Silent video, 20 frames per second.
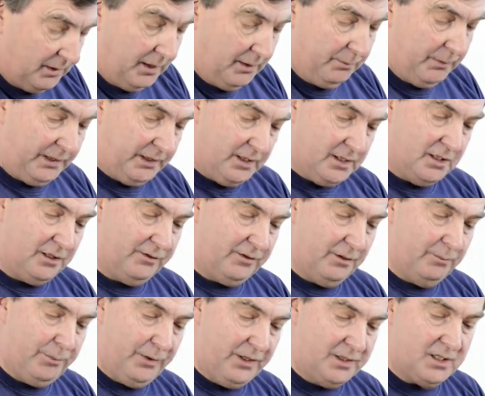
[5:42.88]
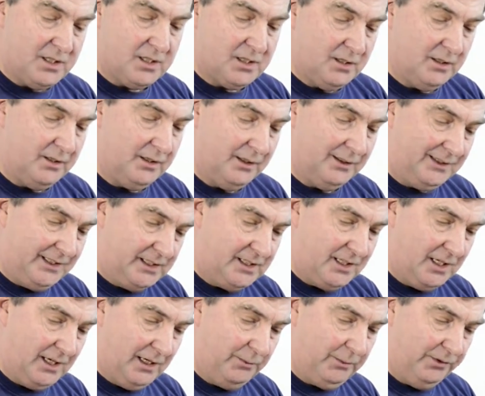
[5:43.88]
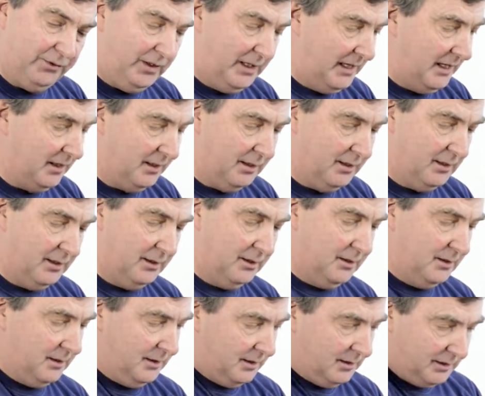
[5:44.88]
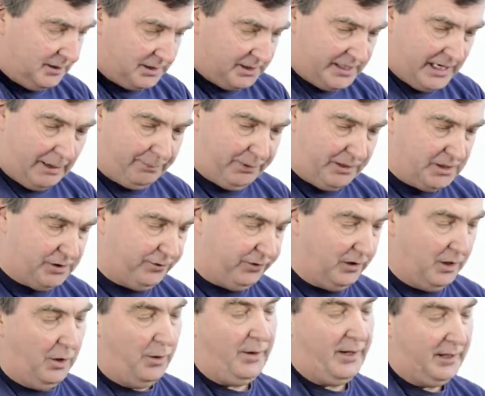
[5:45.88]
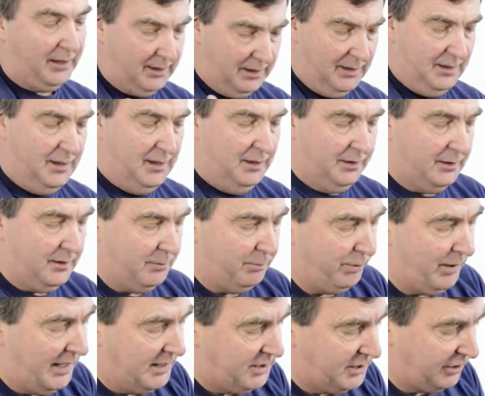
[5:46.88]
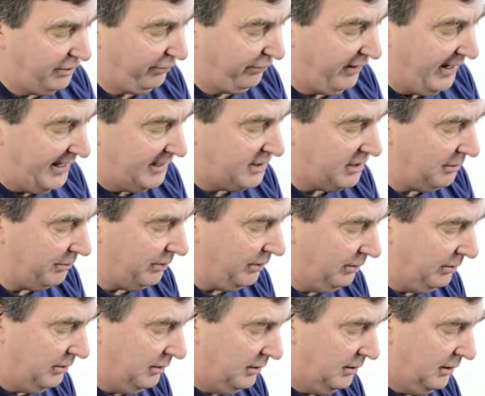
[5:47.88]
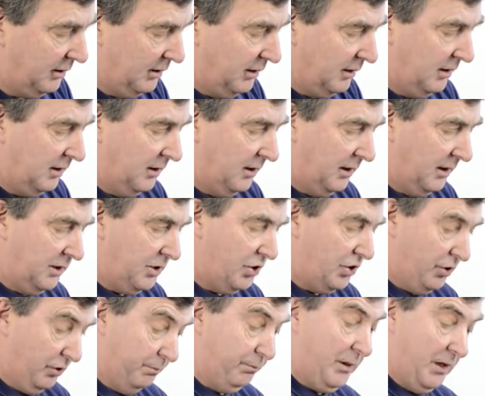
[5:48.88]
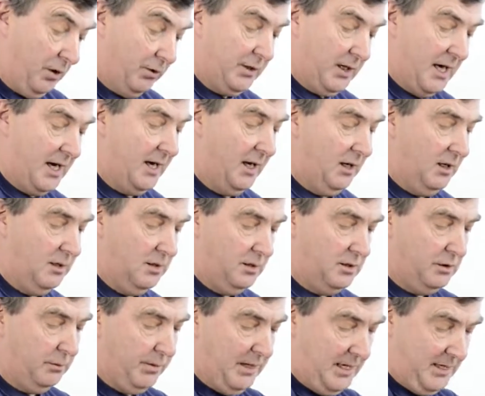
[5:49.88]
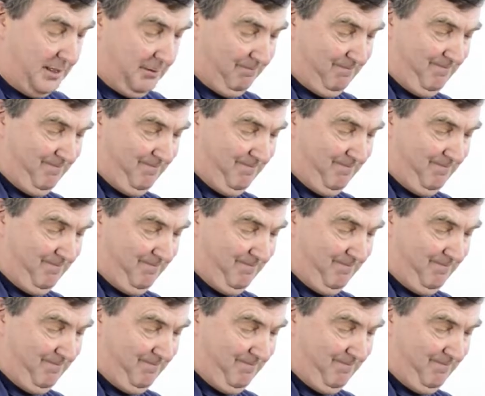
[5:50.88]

because of the buds this time of year, the sap is flowing, the branch is flexible, it should be okay to bend.